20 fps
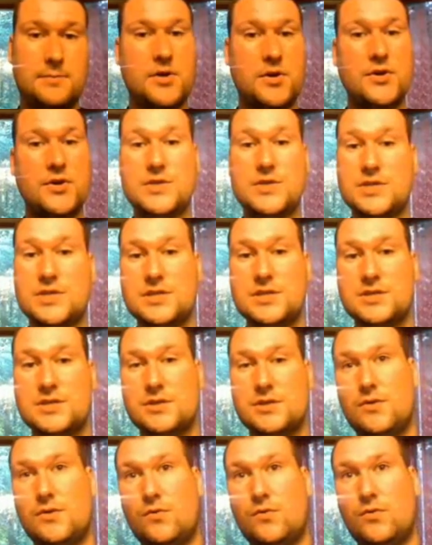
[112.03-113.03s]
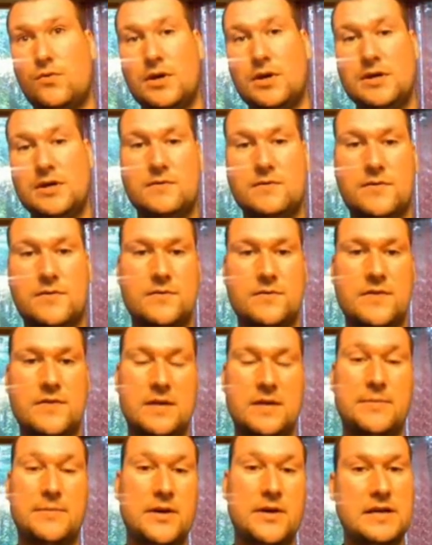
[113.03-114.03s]
produces wonderful
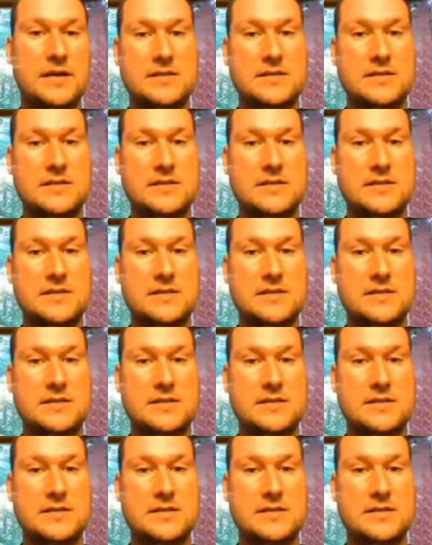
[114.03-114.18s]
vapor,